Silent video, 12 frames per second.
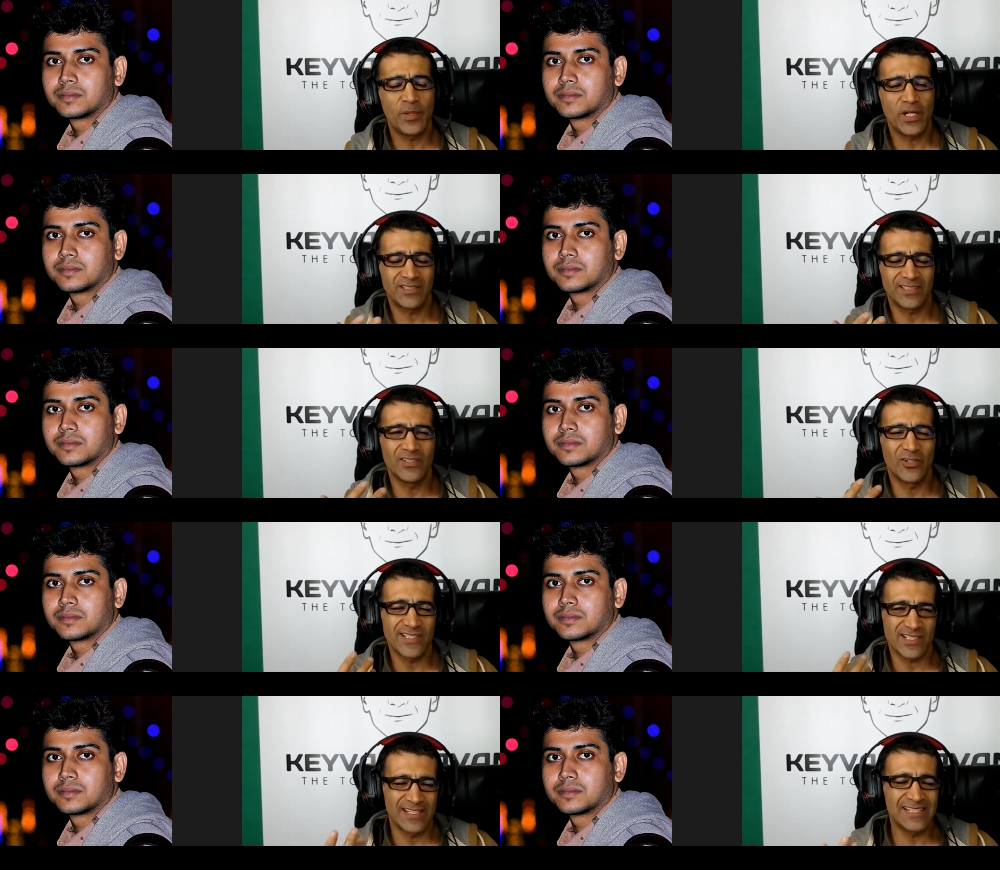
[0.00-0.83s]
Speaker 1: about you
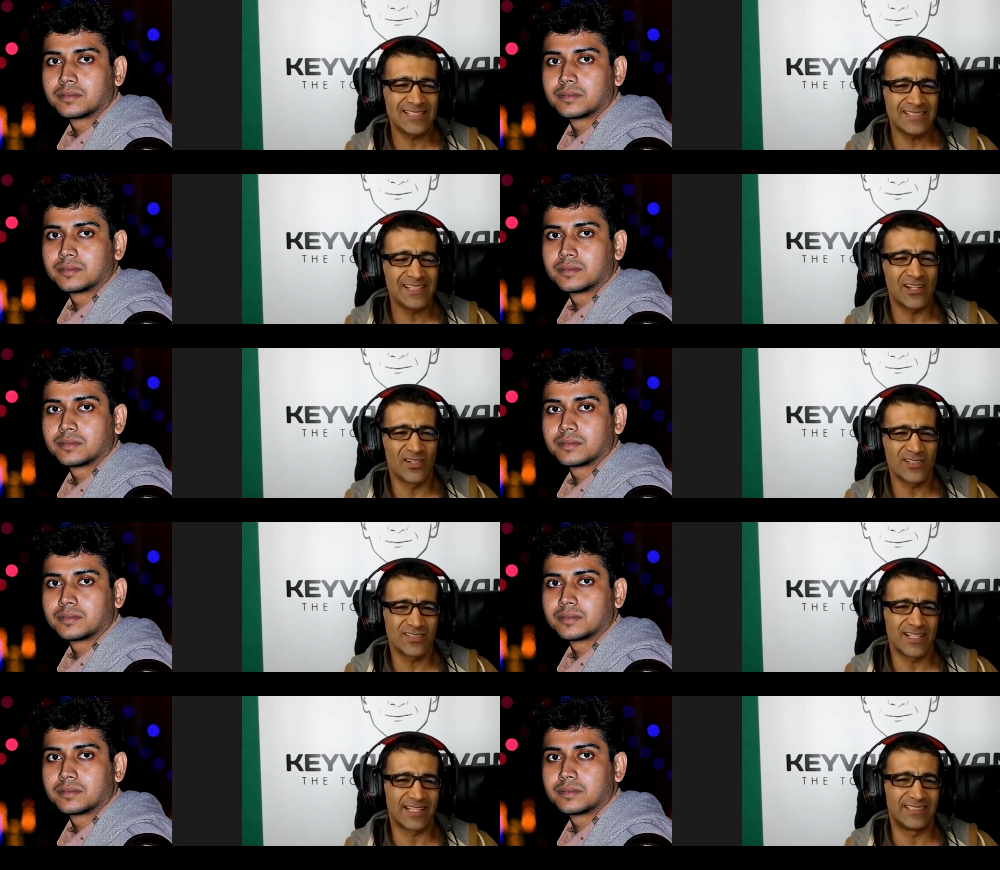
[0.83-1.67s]
know it's isn't it
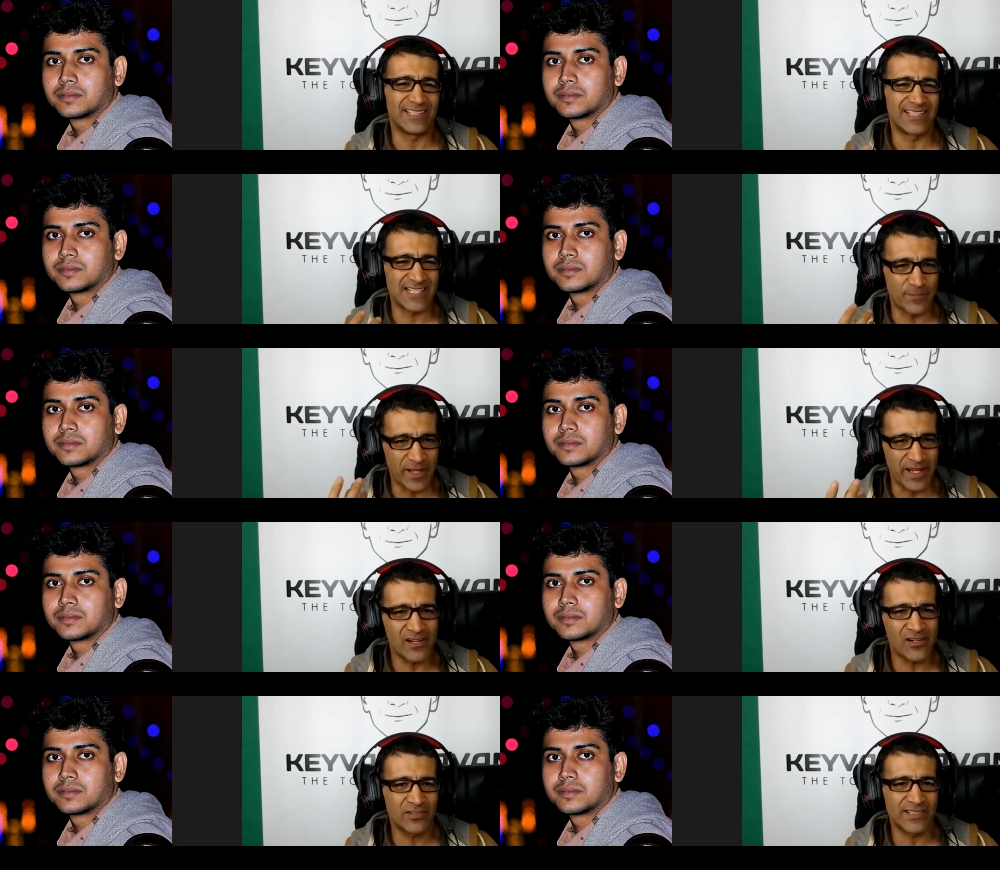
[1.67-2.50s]
also like
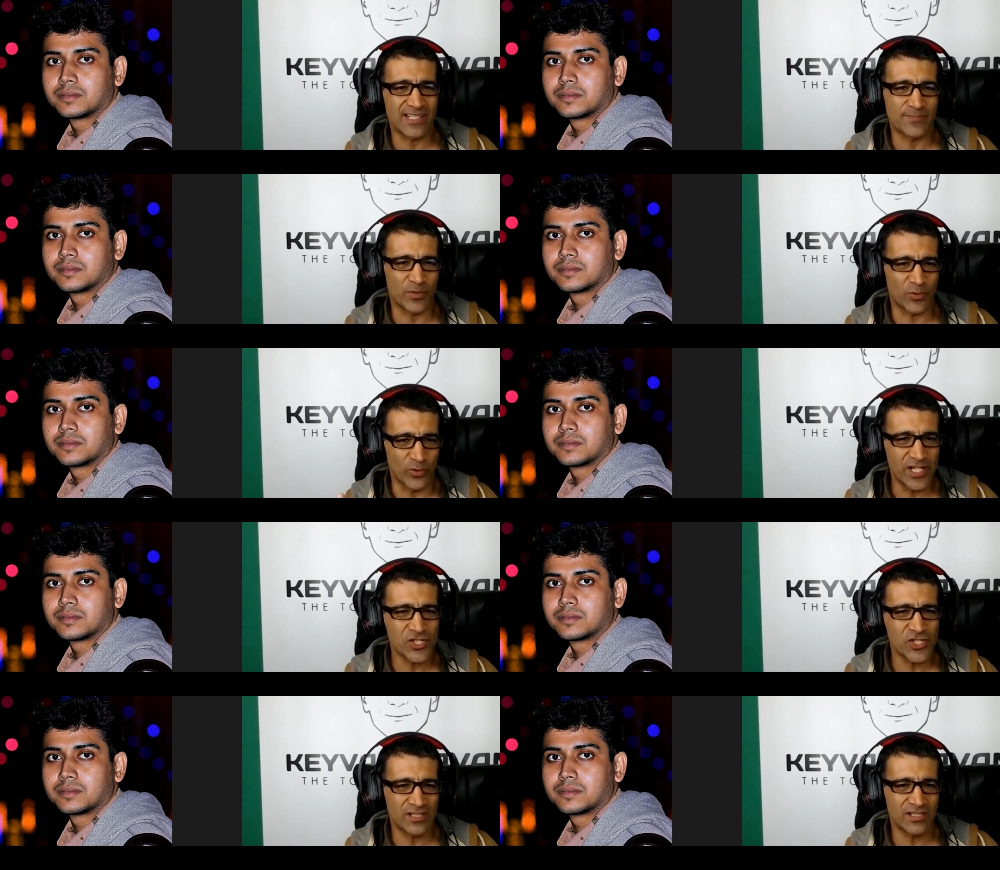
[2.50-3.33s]
despair,
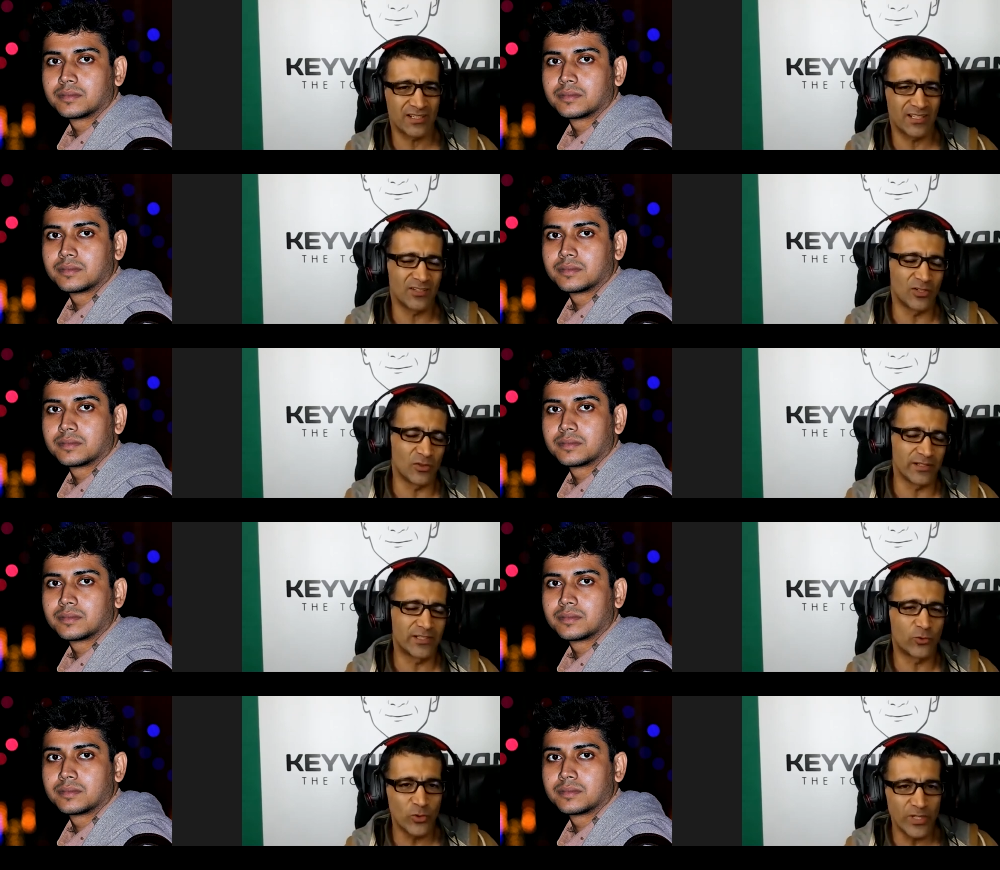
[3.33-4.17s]
desperation? You know.
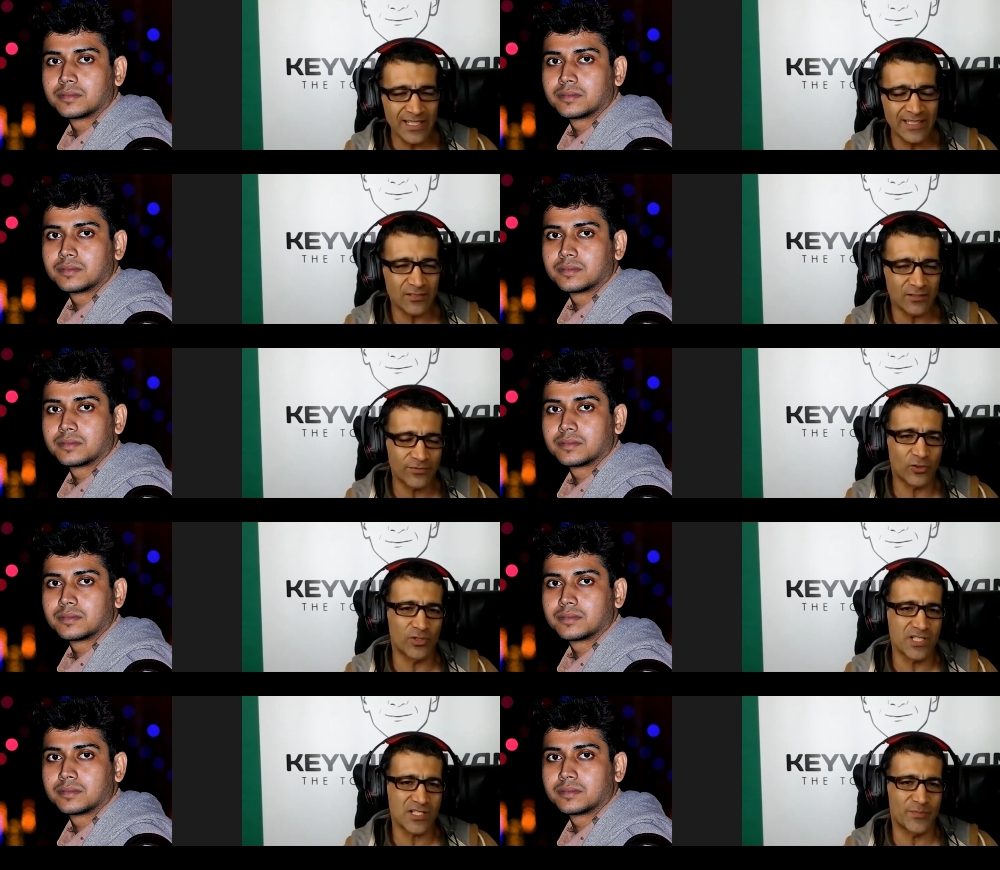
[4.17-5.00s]
Agree, right. Of
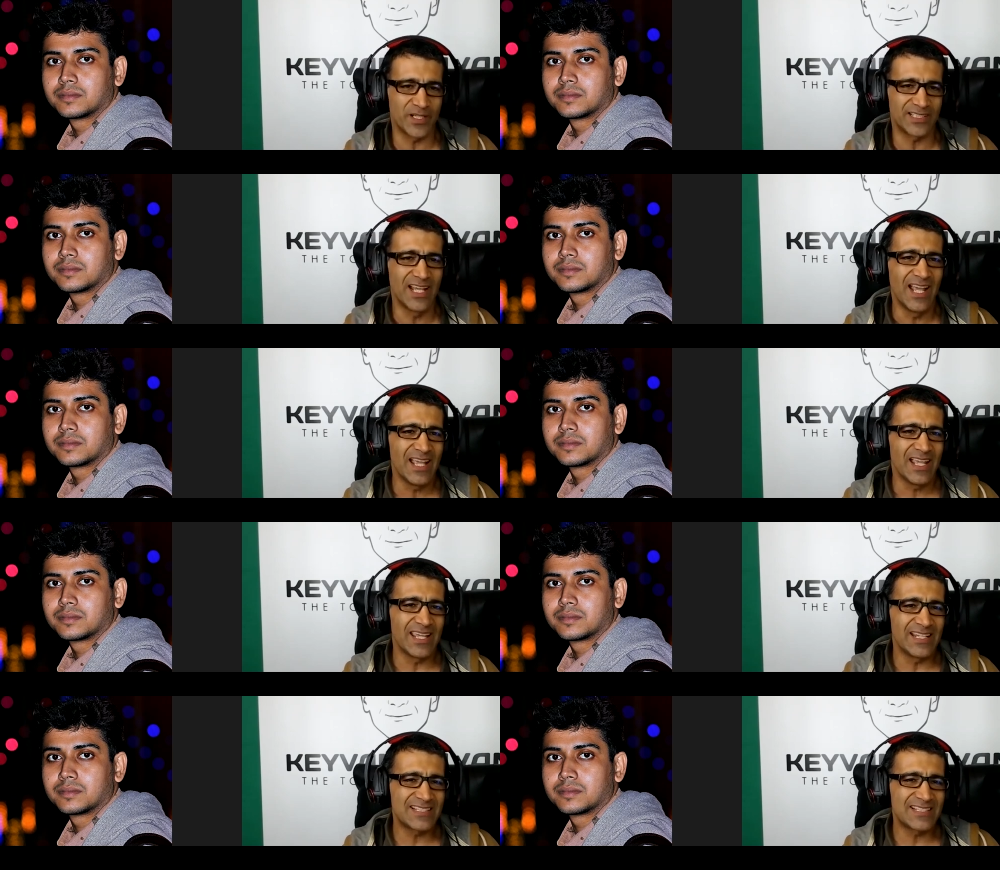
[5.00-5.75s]
course, but right.